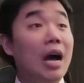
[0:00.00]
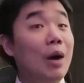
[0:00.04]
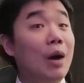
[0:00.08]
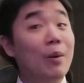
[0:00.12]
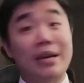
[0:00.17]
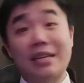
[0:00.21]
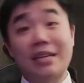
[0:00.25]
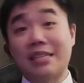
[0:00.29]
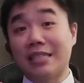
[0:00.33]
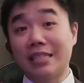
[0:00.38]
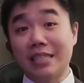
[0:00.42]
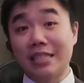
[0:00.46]
We
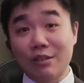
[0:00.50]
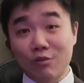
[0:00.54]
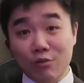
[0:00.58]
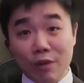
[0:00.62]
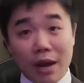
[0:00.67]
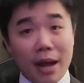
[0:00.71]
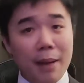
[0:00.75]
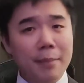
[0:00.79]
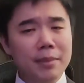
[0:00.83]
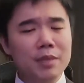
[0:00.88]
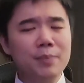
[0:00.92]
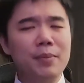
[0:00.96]
got to see
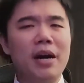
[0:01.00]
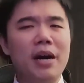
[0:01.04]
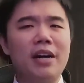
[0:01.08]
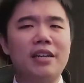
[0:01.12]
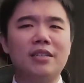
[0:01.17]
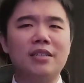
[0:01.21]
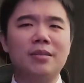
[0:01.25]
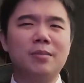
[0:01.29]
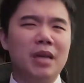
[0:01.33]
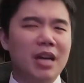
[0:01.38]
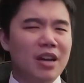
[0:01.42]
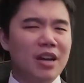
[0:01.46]

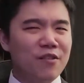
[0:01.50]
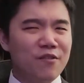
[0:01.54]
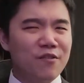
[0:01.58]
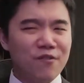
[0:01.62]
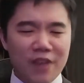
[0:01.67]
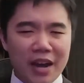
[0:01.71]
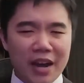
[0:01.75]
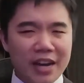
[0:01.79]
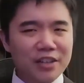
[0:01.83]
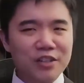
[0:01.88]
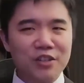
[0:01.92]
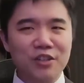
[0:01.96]
Ramsbottom,
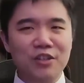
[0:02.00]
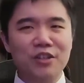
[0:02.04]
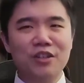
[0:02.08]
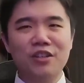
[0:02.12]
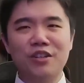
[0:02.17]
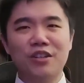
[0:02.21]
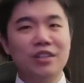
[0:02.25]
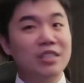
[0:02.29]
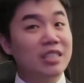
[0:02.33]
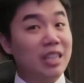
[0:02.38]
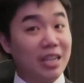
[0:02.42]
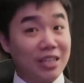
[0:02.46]

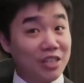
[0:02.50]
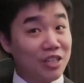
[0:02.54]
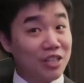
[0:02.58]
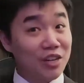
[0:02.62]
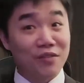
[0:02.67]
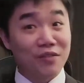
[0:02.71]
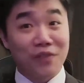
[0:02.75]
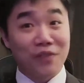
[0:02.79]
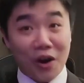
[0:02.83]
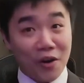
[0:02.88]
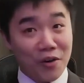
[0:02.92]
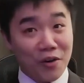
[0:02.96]
Vector, Dr.
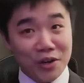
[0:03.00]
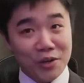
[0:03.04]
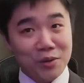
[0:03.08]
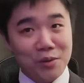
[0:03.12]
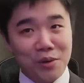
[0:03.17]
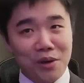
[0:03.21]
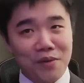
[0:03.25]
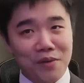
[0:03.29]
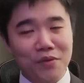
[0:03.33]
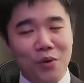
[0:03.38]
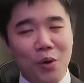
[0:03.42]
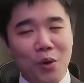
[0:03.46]

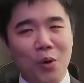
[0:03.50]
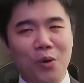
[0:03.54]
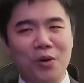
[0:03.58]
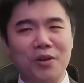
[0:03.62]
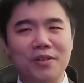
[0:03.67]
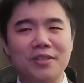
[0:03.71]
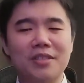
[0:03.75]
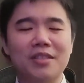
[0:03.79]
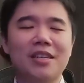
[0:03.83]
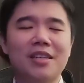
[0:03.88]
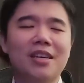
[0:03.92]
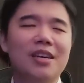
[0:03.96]
Nefario of
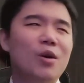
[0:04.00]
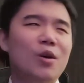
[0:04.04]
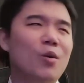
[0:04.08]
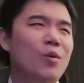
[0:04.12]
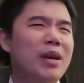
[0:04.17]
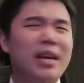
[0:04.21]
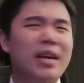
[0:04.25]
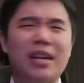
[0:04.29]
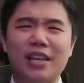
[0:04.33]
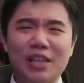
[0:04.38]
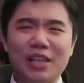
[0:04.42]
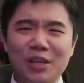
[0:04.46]
course.
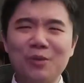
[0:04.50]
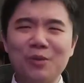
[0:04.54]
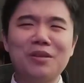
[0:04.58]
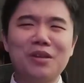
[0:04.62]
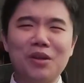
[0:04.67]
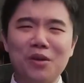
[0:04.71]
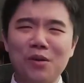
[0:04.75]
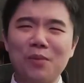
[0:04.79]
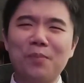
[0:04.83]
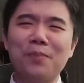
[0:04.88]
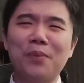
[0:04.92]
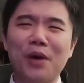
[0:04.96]
We had a cute
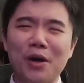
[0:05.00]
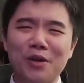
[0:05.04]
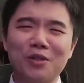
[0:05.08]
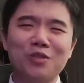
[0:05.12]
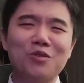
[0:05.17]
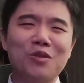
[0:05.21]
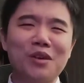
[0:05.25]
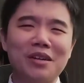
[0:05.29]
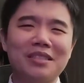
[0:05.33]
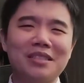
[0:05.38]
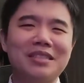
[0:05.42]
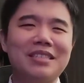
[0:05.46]
little
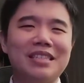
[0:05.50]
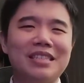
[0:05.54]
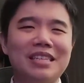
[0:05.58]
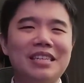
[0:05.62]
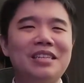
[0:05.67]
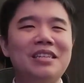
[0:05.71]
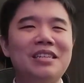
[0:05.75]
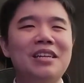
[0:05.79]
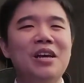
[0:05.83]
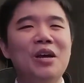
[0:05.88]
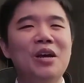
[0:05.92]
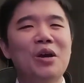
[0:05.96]
post-credits
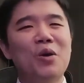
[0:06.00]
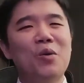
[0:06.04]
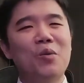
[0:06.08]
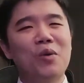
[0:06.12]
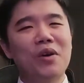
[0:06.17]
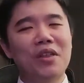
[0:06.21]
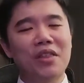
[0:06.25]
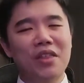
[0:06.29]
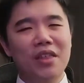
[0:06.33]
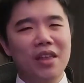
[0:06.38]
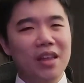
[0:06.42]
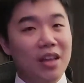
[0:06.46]
scene
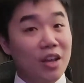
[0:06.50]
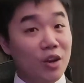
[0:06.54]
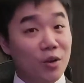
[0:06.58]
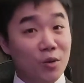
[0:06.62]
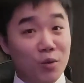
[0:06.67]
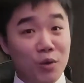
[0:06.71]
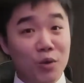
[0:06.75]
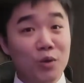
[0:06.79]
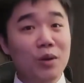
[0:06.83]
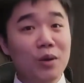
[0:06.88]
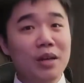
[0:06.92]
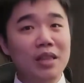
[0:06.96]
with
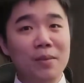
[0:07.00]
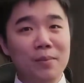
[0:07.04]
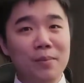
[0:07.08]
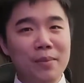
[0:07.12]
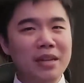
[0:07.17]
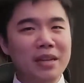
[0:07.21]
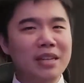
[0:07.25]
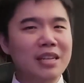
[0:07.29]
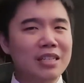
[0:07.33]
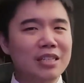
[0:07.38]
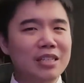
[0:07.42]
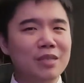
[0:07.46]
Gru and the
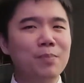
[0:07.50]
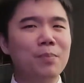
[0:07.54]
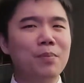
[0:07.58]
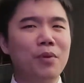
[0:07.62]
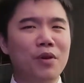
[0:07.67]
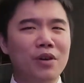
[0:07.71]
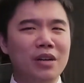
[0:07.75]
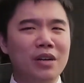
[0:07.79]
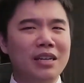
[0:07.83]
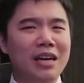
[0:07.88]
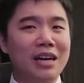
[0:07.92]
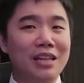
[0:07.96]
minions
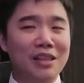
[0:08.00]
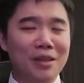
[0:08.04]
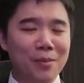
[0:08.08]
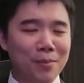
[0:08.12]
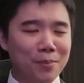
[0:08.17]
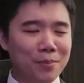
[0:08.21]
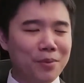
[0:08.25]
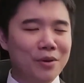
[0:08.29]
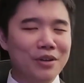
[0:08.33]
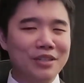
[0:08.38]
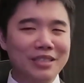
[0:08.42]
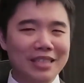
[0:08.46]
putting on the
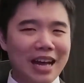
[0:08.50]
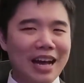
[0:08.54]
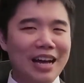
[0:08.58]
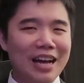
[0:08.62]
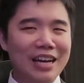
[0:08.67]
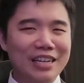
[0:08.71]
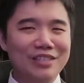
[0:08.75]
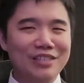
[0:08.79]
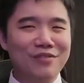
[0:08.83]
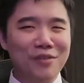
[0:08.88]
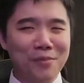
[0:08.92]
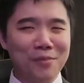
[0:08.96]
puss
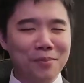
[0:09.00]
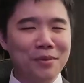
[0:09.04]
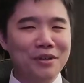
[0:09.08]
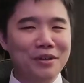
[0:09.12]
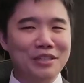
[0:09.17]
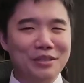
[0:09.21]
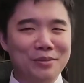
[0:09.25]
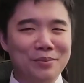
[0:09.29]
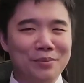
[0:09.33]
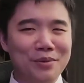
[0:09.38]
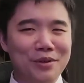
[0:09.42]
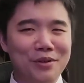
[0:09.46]
eyes from
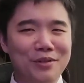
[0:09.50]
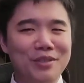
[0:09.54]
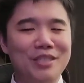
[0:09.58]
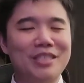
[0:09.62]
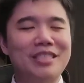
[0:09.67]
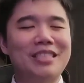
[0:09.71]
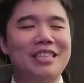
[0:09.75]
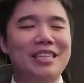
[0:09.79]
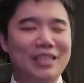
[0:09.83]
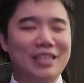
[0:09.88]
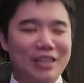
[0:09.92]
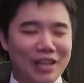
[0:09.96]
Puss in Boots
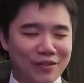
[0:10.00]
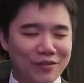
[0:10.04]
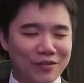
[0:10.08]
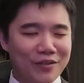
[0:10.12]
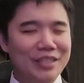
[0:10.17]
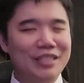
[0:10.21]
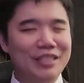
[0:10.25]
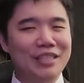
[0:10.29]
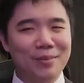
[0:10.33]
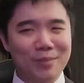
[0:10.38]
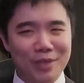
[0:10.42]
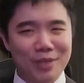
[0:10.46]
to
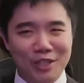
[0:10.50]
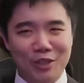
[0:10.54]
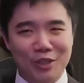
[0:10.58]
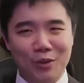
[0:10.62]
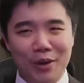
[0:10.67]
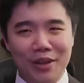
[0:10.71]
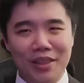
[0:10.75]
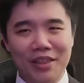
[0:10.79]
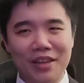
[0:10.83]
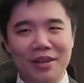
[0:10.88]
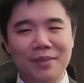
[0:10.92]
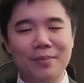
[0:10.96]
convince him to
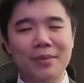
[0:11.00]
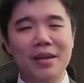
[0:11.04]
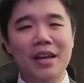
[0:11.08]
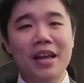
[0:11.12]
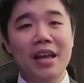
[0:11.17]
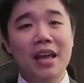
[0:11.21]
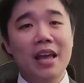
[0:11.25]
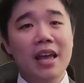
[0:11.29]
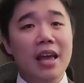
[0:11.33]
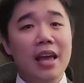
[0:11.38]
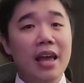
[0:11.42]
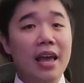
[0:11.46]
join them.
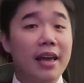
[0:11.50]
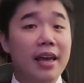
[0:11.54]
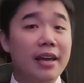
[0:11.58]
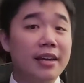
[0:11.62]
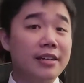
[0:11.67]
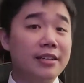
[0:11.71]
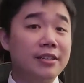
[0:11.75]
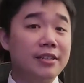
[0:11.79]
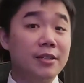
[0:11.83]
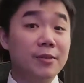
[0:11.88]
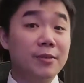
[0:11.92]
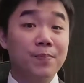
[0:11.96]

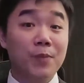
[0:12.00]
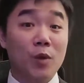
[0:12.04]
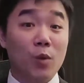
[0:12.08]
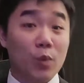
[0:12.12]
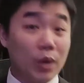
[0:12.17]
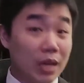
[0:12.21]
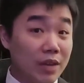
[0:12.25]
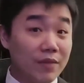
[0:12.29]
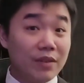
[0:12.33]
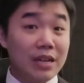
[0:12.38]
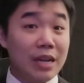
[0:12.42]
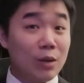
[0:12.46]
And
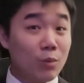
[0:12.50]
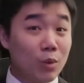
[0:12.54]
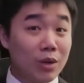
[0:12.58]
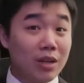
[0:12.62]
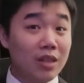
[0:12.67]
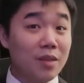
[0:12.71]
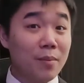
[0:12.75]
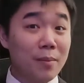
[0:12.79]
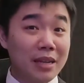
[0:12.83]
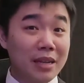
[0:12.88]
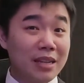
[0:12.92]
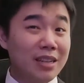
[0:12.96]
we even had one
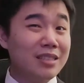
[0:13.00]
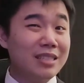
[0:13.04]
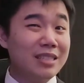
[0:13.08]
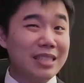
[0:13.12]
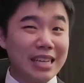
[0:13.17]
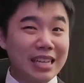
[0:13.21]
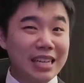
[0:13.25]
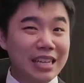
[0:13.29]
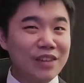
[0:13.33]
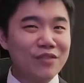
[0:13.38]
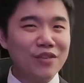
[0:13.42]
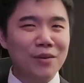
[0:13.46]
of the minions
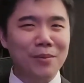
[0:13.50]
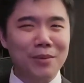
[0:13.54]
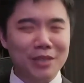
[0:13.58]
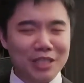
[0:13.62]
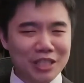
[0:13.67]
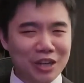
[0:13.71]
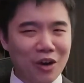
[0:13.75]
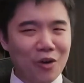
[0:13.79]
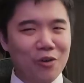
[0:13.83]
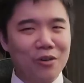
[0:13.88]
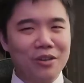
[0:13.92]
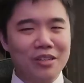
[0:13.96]
eating from a
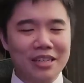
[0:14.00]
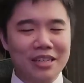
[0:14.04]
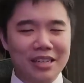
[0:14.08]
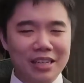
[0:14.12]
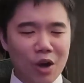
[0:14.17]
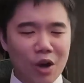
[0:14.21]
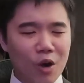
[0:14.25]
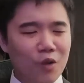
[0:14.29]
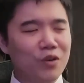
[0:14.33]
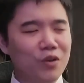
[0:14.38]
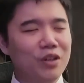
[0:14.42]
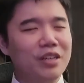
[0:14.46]
Scarlet
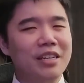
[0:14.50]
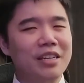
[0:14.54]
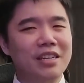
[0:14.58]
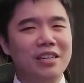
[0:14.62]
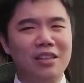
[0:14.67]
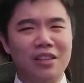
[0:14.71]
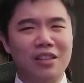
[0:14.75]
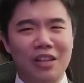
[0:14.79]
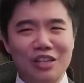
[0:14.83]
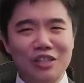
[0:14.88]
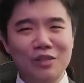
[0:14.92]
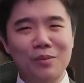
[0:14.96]

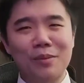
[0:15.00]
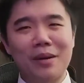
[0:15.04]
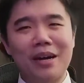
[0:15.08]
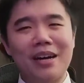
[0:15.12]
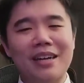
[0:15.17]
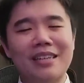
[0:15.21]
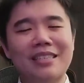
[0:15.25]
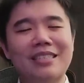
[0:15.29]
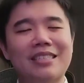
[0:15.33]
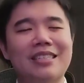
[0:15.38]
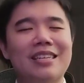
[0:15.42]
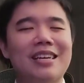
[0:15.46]
Overkill
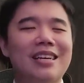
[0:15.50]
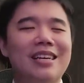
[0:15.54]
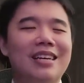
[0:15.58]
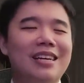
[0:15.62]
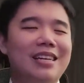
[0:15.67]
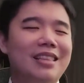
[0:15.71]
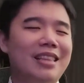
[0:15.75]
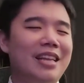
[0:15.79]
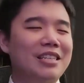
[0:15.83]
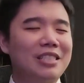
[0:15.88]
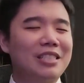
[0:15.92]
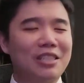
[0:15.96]
lunchbox.
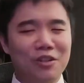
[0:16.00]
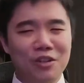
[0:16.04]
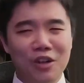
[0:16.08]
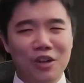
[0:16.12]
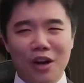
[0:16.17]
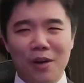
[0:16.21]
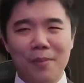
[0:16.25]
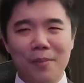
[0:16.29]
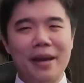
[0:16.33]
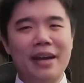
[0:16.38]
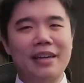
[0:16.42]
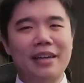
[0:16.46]
Nice little
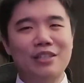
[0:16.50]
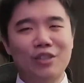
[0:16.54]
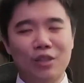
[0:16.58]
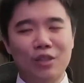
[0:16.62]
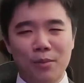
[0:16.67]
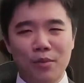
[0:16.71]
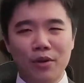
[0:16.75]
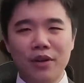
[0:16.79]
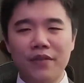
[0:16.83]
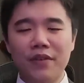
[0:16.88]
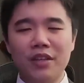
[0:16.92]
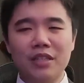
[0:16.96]
callback to the
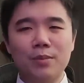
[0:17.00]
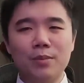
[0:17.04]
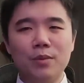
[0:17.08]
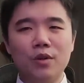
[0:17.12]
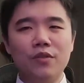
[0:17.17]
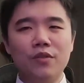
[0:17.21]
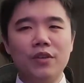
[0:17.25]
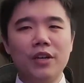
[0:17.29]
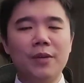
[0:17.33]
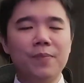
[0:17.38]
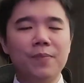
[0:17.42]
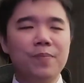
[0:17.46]
previous
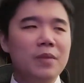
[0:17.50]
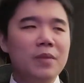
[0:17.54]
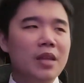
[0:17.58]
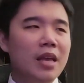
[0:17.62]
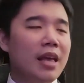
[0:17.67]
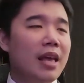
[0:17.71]
movie.